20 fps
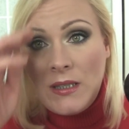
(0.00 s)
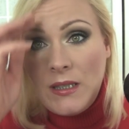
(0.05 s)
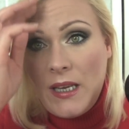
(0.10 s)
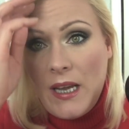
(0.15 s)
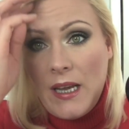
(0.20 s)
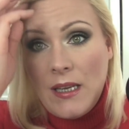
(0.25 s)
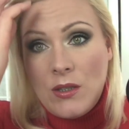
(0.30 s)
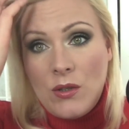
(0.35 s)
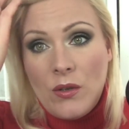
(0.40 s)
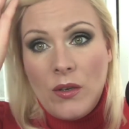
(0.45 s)
just
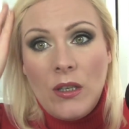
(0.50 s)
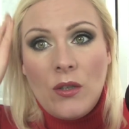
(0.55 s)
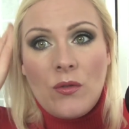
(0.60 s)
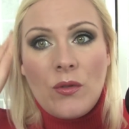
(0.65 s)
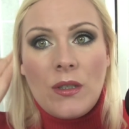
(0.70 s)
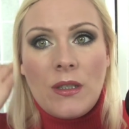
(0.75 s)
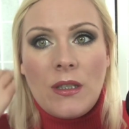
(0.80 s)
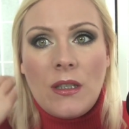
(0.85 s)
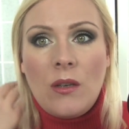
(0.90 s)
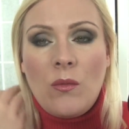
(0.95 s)
in case you're
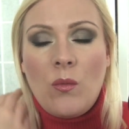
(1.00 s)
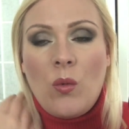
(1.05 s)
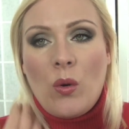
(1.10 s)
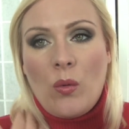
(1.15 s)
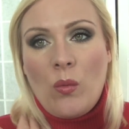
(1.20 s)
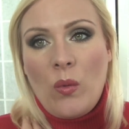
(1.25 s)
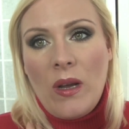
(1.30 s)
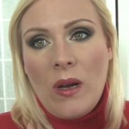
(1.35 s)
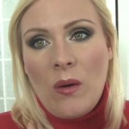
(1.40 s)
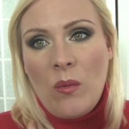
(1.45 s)
interested in
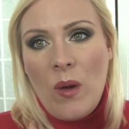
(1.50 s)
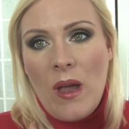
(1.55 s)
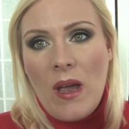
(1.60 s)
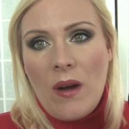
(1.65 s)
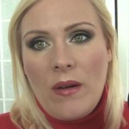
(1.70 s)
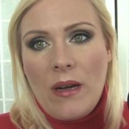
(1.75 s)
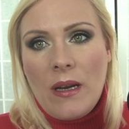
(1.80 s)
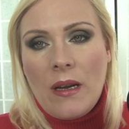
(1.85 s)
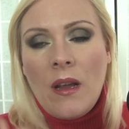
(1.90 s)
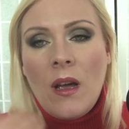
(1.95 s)
what we are
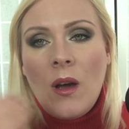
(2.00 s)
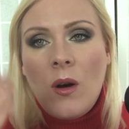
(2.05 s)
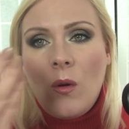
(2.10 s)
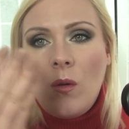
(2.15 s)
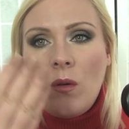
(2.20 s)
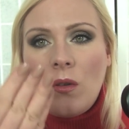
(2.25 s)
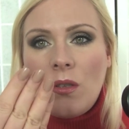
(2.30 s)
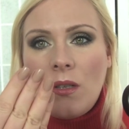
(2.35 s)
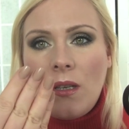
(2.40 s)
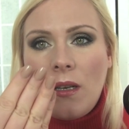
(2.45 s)
wearing
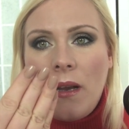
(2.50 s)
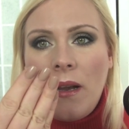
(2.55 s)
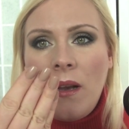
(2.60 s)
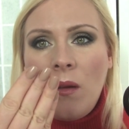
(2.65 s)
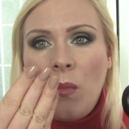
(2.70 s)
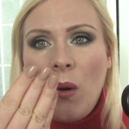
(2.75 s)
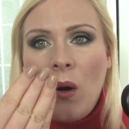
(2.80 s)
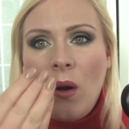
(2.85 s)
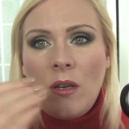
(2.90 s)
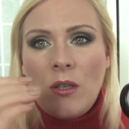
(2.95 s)
also the
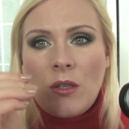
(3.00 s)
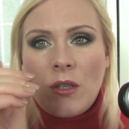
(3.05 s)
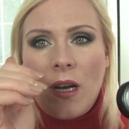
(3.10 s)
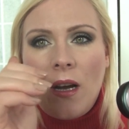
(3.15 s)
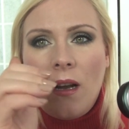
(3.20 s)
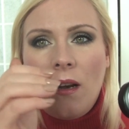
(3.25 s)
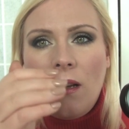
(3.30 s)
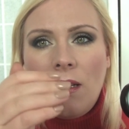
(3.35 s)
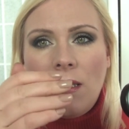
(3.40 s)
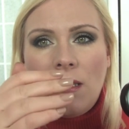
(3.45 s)
nail polish
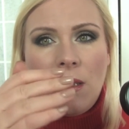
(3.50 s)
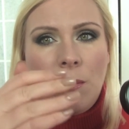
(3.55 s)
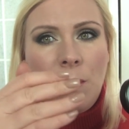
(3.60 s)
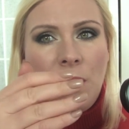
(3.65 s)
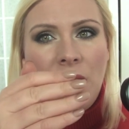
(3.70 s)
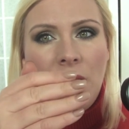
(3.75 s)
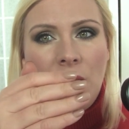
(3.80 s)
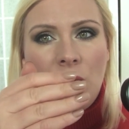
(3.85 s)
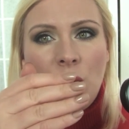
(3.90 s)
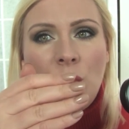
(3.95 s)
color is a
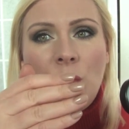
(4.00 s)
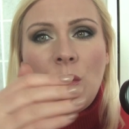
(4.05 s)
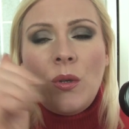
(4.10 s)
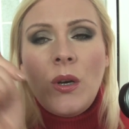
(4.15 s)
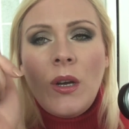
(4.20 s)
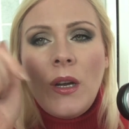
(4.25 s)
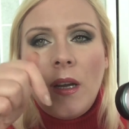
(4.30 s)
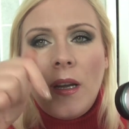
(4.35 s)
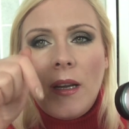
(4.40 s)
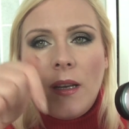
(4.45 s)

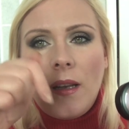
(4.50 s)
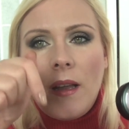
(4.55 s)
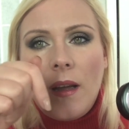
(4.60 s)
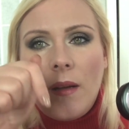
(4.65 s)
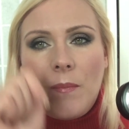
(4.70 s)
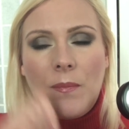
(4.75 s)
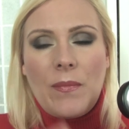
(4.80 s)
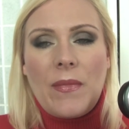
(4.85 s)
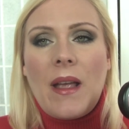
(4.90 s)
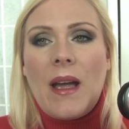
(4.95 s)
p2
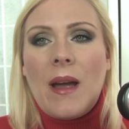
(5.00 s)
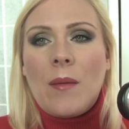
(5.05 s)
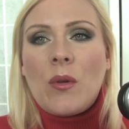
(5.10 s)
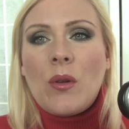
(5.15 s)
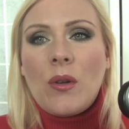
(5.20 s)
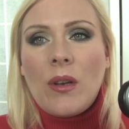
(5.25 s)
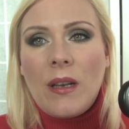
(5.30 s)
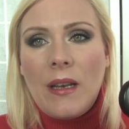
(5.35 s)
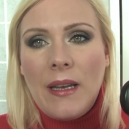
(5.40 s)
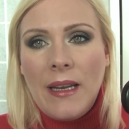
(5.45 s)

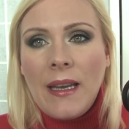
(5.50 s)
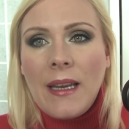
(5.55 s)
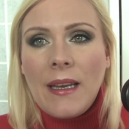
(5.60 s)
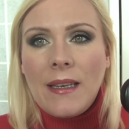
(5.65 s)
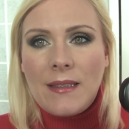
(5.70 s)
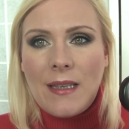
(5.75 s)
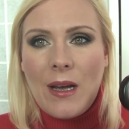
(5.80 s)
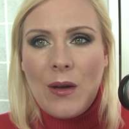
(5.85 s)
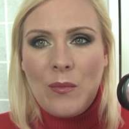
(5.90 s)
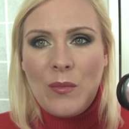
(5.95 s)
I'm gonna
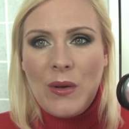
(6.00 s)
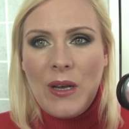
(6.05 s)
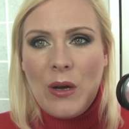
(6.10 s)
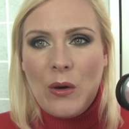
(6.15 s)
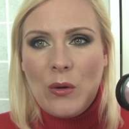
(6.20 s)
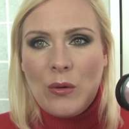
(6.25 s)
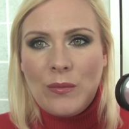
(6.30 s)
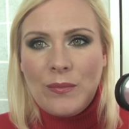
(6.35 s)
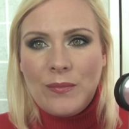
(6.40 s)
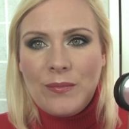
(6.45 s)
link it down
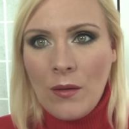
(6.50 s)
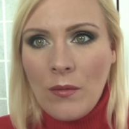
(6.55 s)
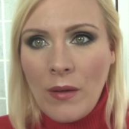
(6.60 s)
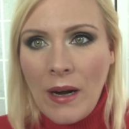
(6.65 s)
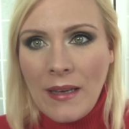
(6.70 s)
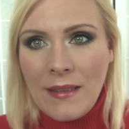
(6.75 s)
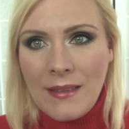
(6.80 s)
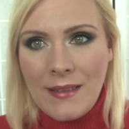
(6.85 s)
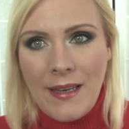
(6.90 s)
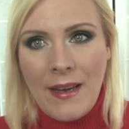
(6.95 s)
below.
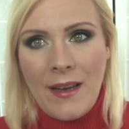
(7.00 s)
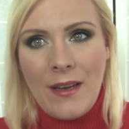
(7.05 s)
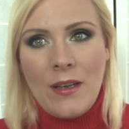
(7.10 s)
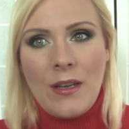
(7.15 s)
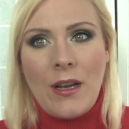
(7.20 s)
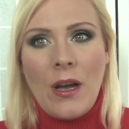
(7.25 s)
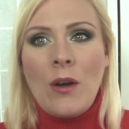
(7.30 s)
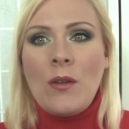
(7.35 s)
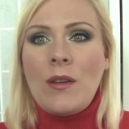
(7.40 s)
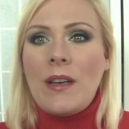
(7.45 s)
Right, there
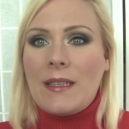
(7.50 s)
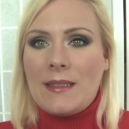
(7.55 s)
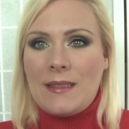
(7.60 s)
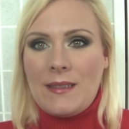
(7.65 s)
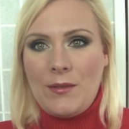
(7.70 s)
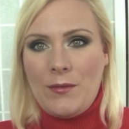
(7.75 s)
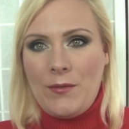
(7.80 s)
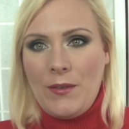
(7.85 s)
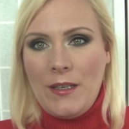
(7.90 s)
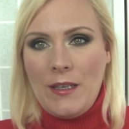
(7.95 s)
you go,
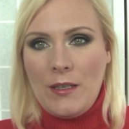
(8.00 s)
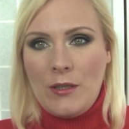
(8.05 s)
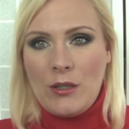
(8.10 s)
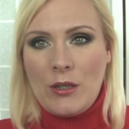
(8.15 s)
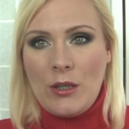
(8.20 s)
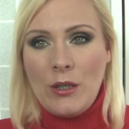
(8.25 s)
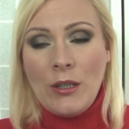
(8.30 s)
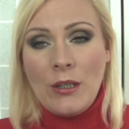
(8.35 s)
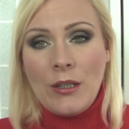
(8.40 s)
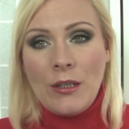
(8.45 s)
that's the
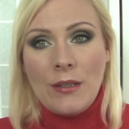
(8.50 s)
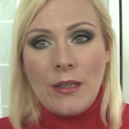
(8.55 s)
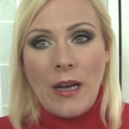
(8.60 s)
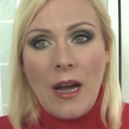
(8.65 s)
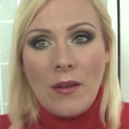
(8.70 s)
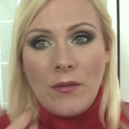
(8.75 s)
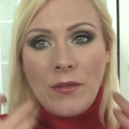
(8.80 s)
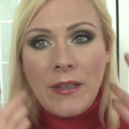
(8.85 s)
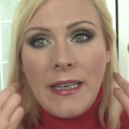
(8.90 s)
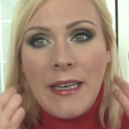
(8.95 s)
finished look.
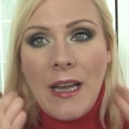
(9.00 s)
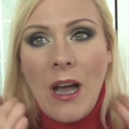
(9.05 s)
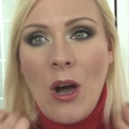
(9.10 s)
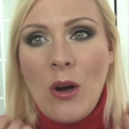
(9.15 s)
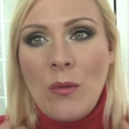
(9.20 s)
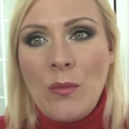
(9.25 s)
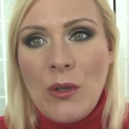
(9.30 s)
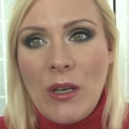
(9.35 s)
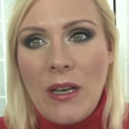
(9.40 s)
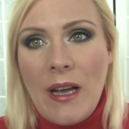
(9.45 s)
I really
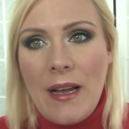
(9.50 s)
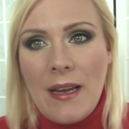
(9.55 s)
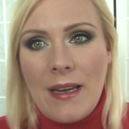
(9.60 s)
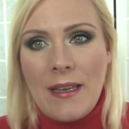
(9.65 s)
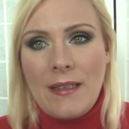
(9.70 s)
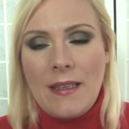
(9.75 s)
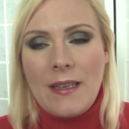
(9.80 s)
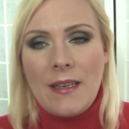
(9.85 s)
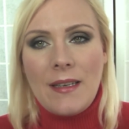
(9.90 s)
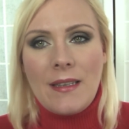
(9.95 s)
hope you
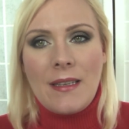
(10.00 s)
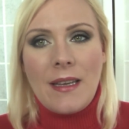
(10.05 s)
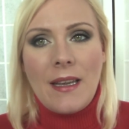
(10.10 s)
liked